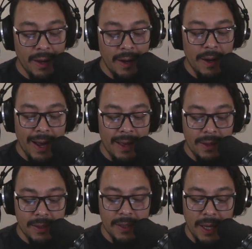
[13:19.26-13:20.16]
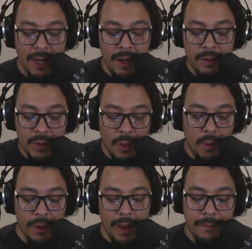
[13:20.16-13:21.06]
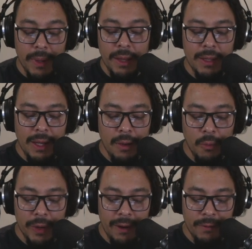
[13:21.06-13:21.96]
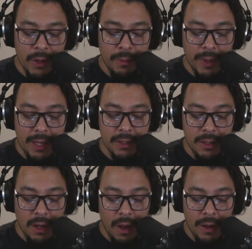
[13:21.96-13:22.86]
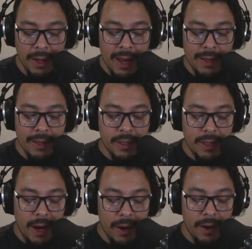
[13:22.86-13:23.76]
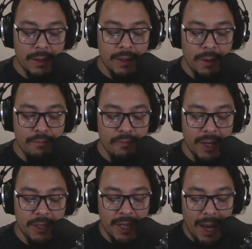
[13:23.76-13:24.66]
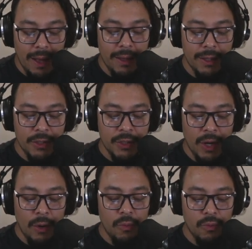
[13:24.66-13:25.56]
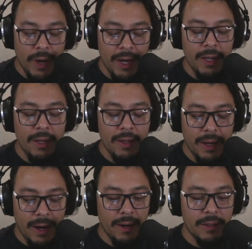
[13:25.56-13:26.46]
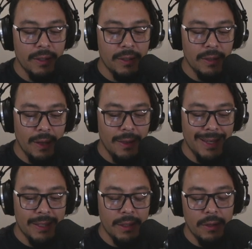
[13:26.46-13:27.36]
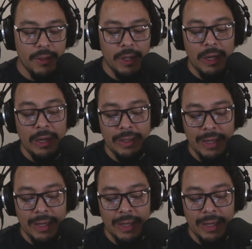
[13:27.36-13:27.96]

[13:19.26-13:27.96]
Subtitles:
and the singing sword ability. Whenever you play a song, this character may challenge ready characters this turn.